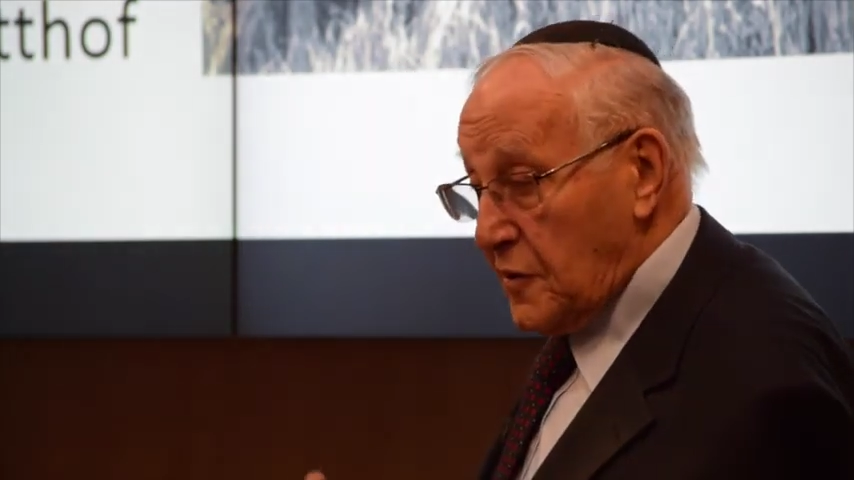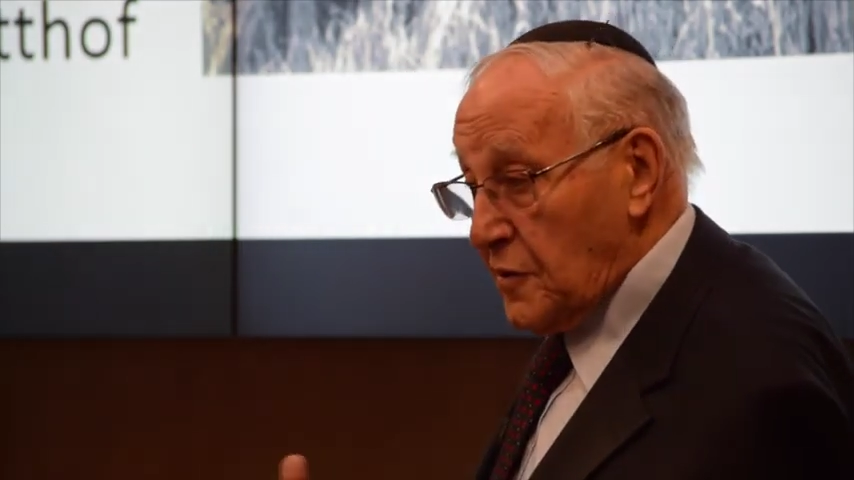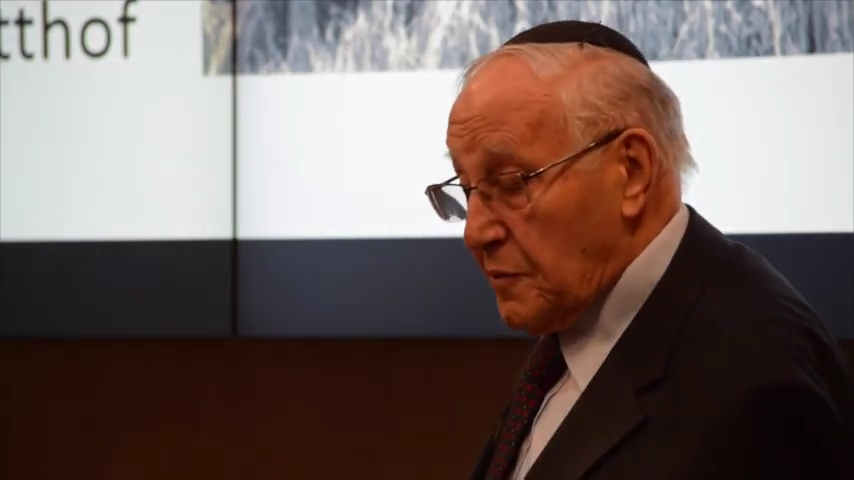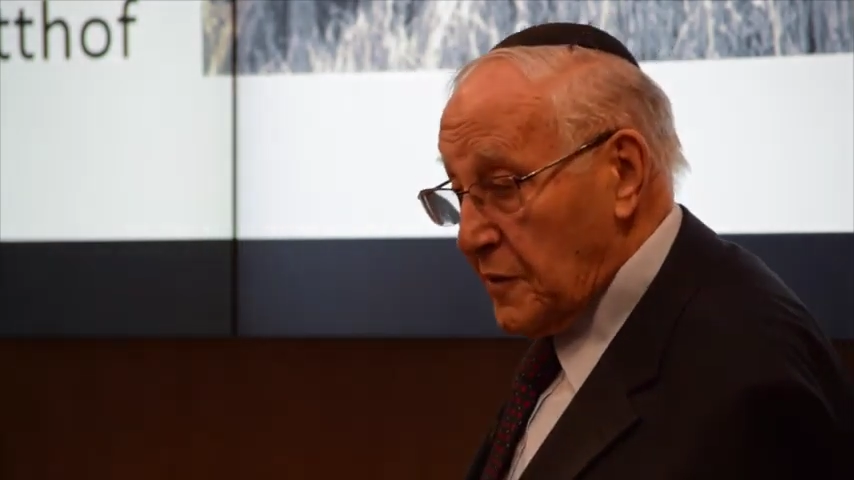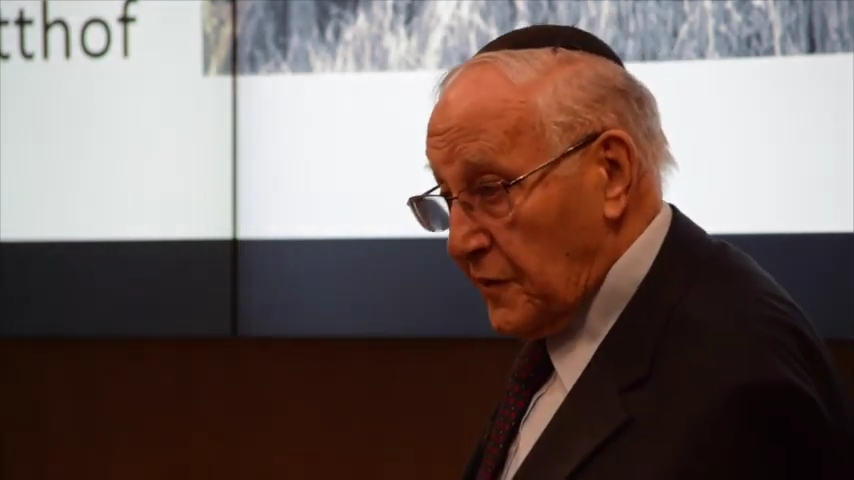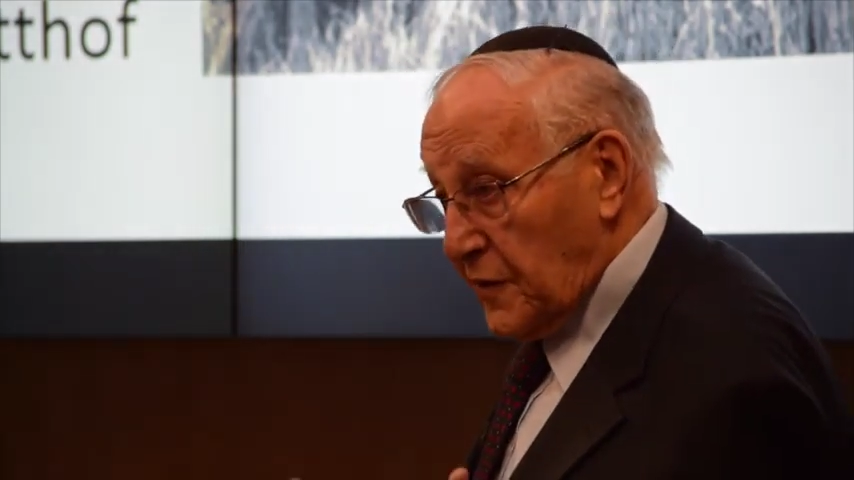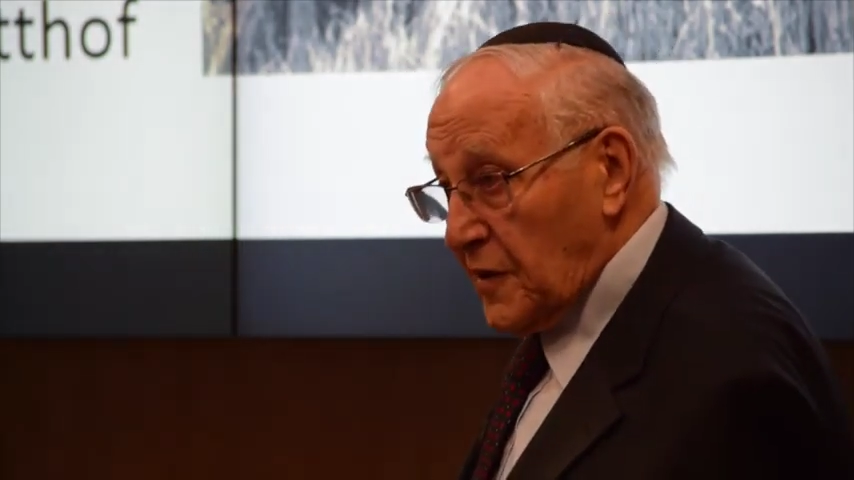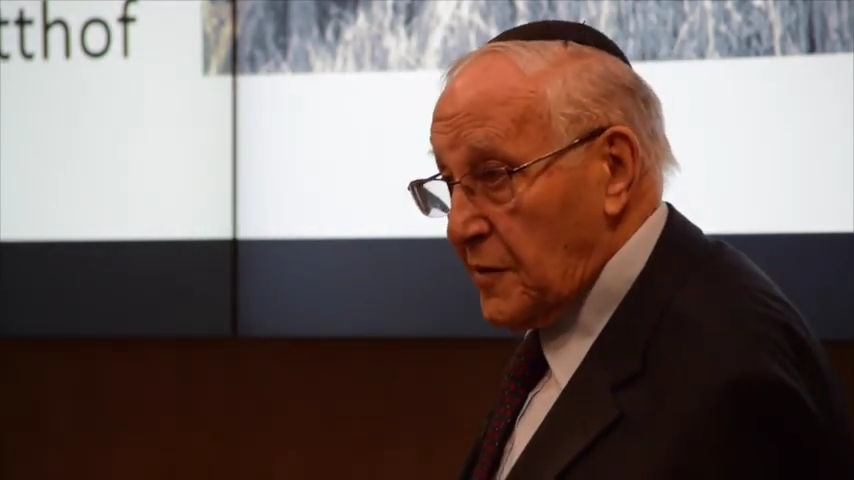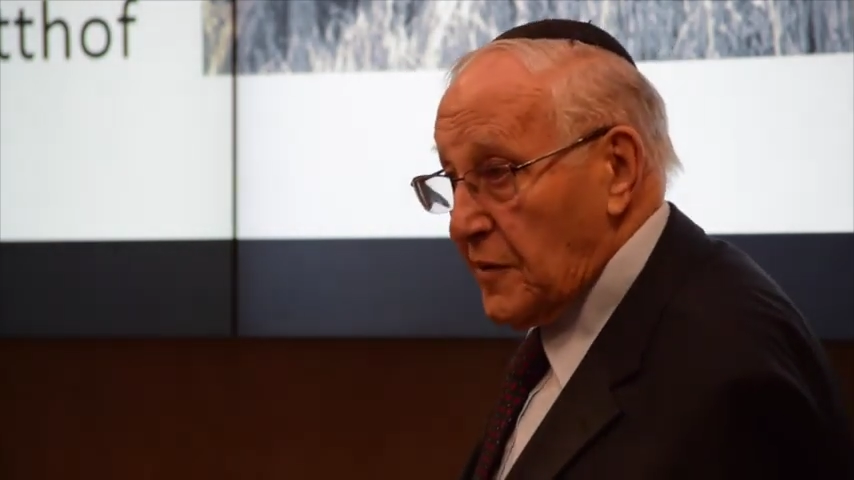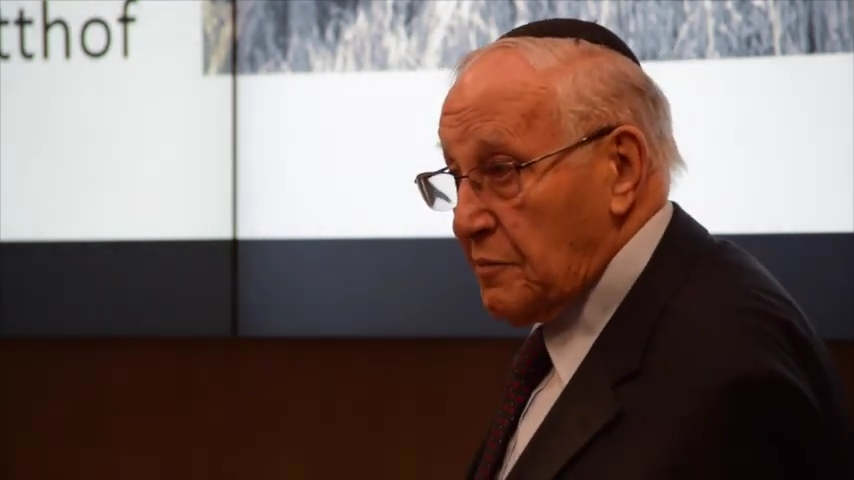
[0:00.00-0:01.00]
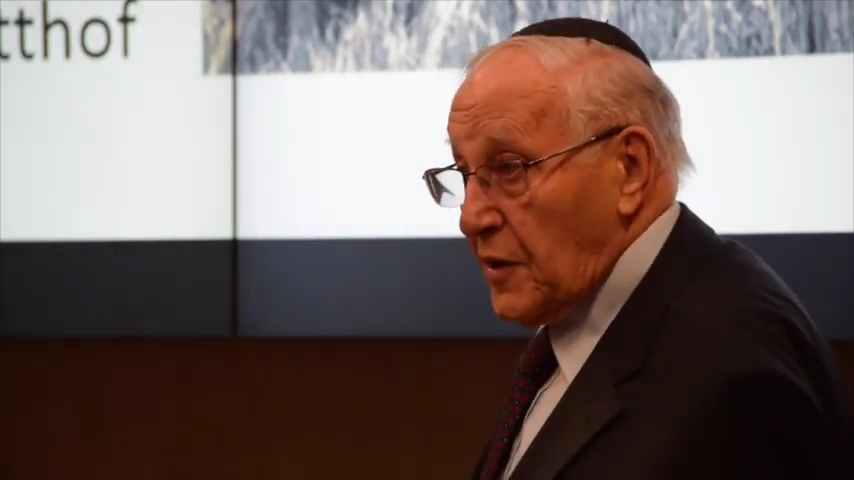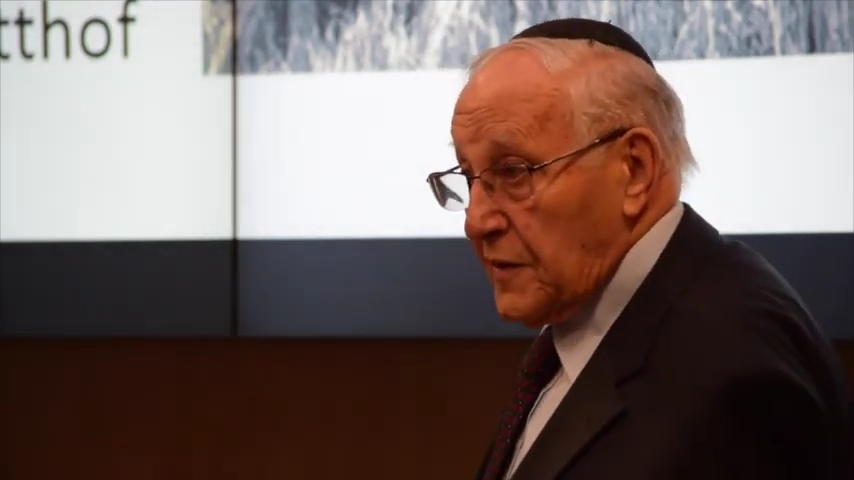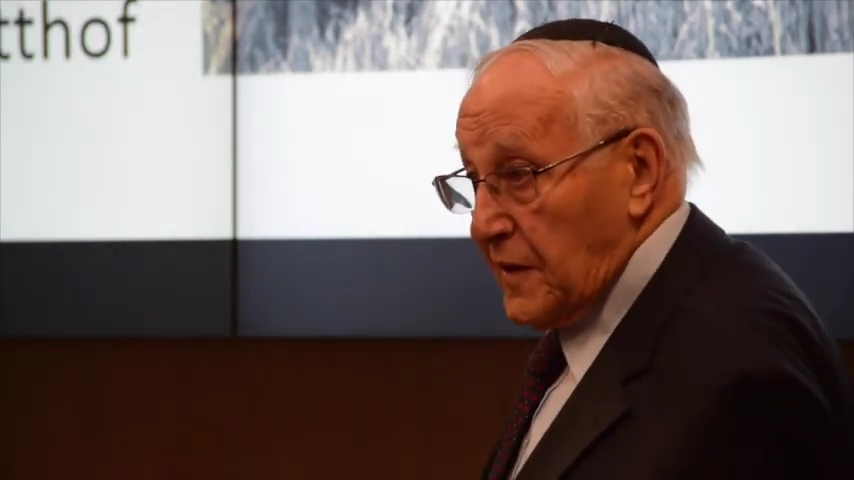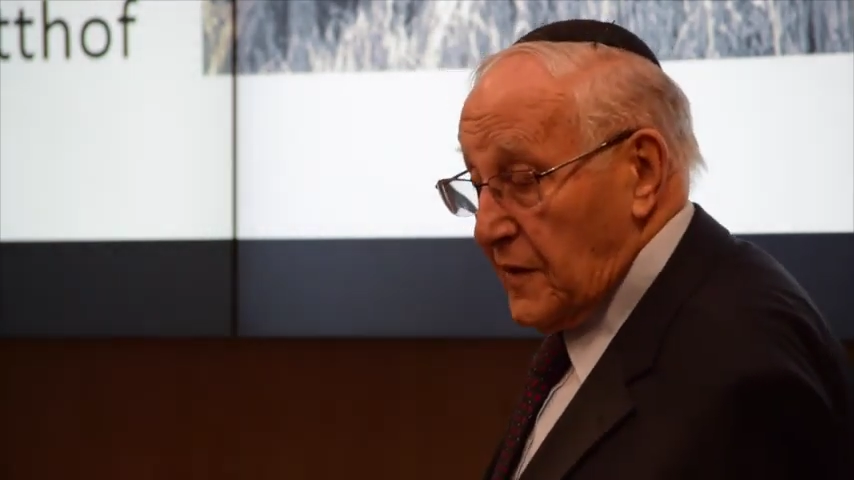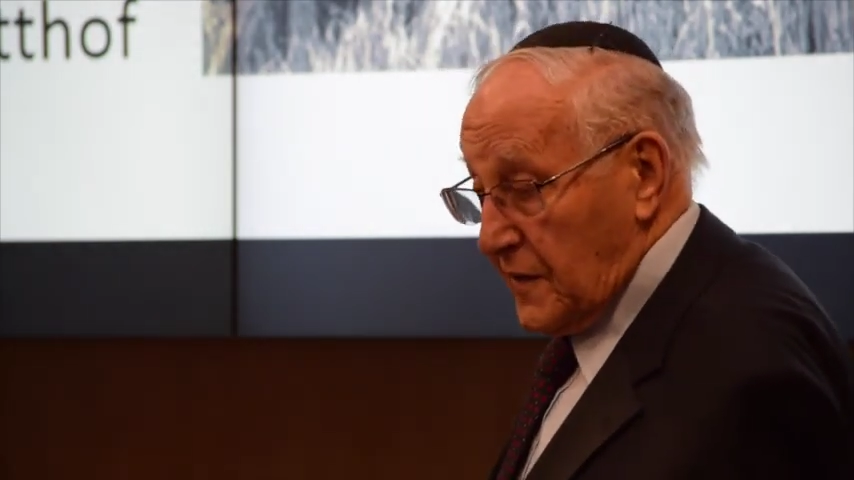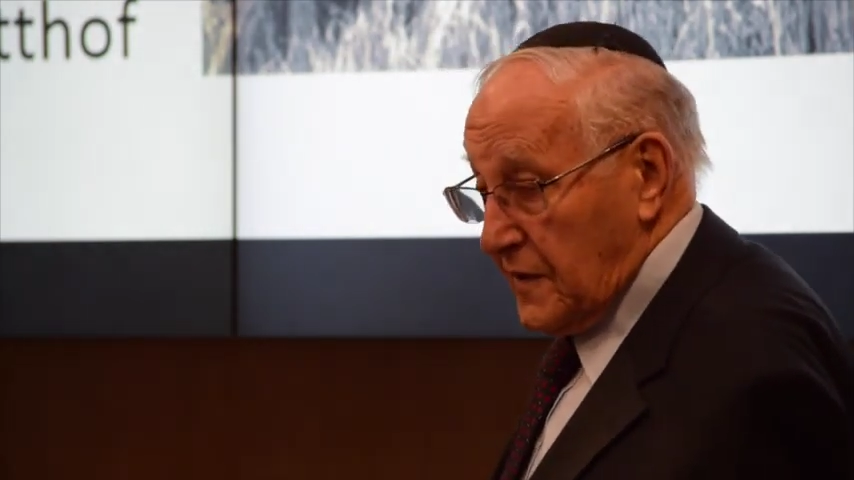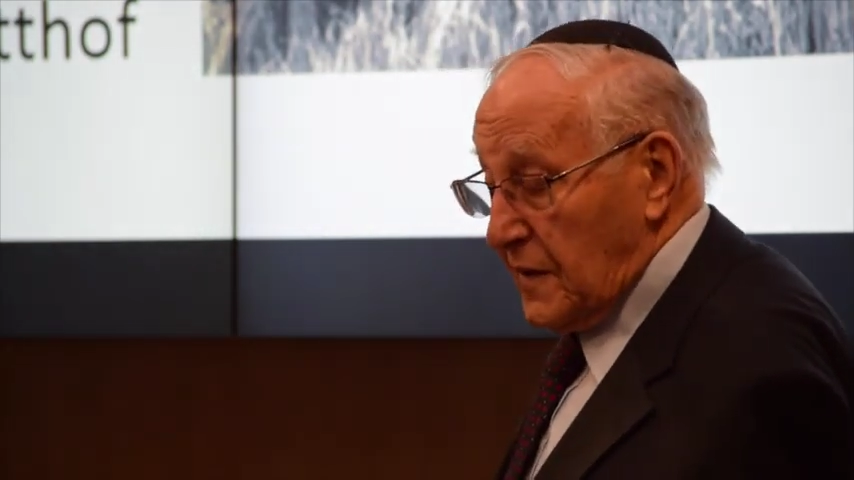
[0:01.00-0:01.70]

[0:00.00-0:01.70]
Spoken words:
cope with the volume of bodies.